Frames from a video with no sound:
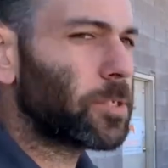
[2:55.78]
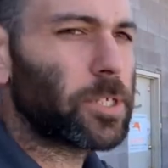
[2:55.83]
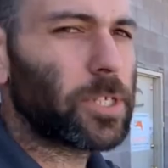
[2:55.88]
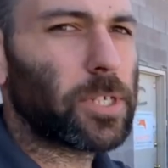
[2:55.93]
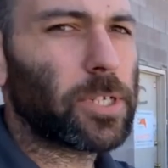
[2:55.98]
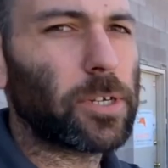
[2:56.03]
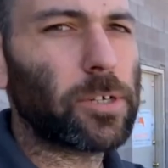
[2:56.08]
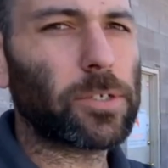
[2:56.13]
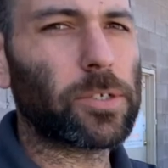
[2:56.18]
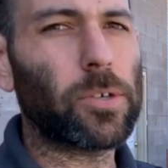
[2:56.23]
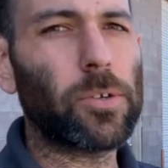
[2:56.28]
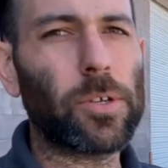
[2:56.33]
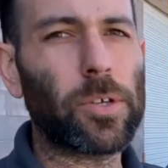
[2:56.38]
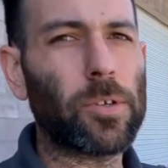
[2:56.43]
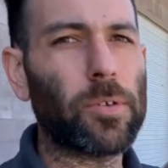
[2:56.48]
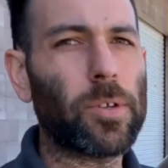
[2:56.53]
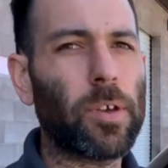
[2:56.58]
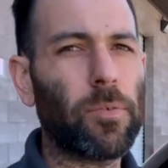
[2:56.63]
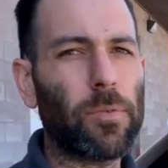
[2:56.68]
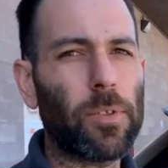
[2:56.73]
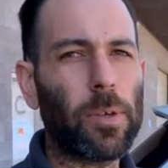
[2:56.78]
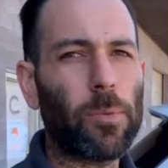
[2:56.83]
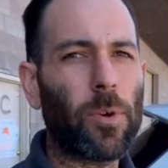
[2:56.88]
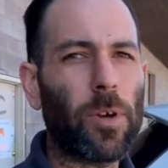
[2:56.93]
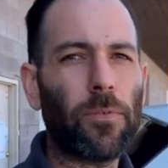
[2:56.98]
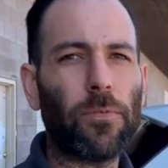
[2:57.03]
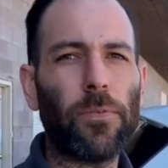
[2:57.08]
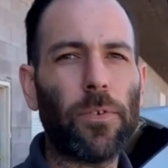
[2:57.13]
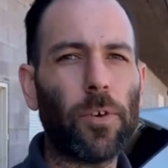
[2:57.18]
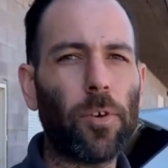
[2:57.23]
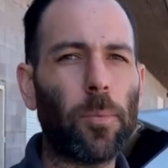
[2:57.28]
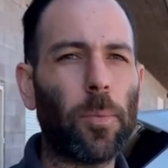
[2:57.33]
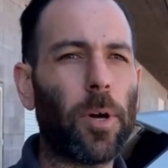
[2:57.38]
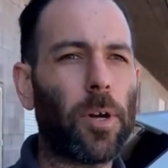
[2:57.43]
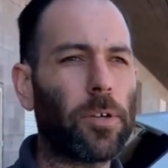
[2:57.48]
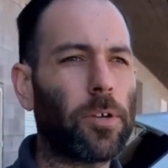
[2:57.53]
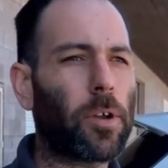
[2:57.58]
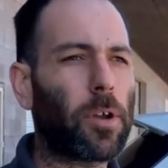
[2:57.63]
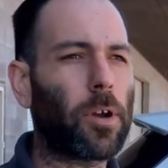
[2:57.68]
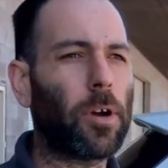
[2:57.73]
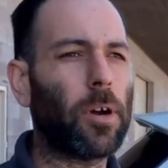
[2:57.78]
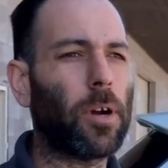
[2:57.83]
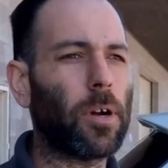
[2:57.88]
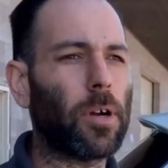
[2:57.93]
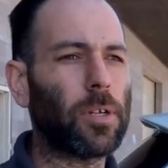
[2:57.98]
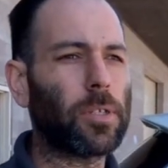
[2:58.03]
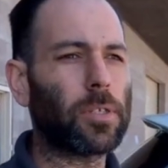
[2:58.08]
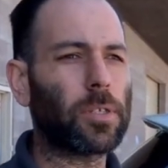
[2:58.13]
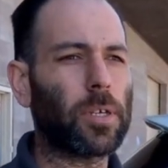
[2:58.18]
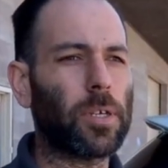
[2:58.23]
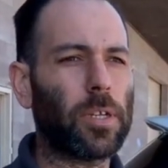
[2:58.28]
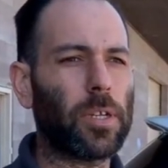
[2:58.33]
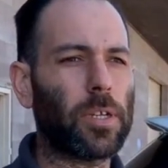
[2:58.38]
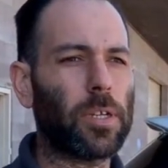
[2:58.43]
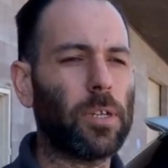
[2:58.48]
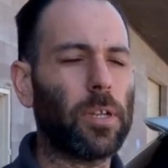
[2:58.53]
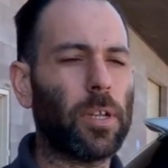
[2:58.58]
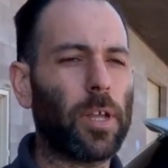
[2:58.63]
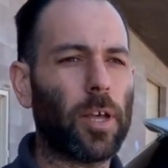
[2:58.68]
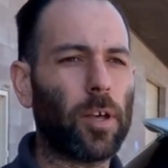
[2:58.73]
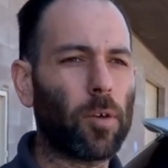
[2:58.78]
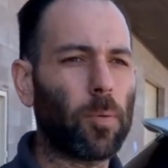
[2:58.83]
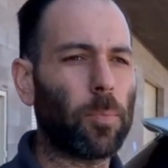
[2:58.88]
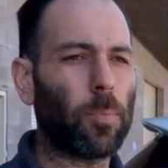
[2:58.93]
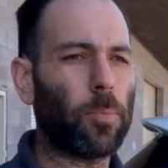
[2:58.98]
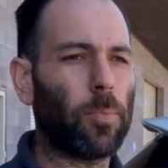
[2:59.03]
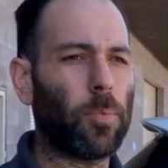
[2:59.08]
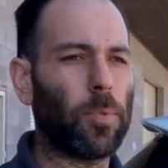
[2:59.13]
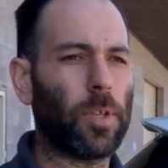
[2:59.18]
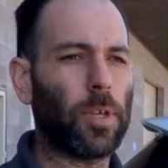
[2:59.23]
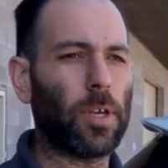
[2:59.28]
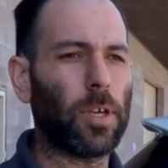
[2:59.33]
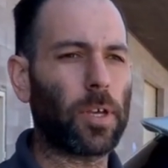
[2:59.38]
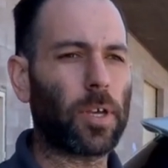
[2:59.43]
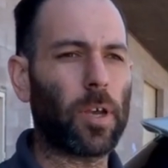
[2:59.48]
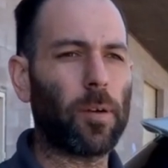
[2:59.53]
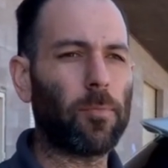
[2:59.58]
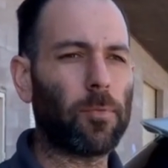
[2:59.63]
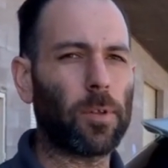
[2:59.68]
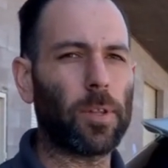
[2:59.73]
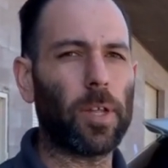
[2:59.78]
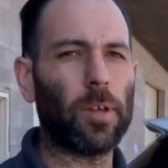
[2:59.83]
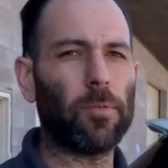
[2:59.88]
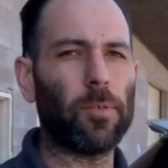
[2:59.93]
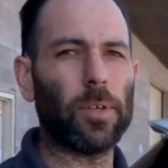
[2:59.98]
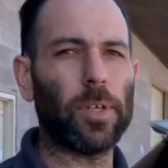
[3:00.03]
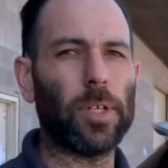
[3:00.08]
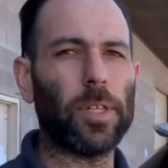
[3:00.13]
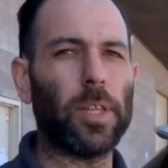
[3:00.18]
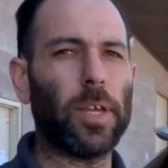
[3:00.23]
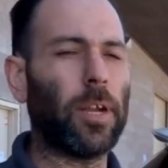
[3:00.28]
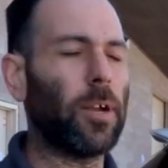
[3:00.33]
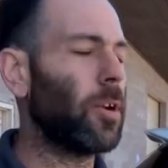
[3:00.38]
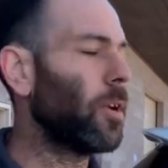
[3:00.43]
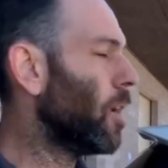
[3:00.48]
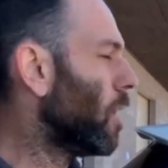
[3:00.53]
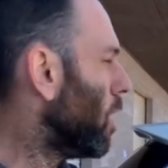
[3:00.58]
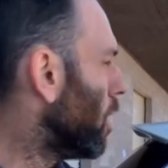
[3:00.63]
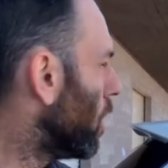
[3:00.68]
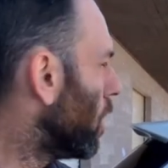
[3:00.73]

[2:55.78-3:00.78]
much it. In Arizona, you definitely want film on your car. It's going to help the comfort level in there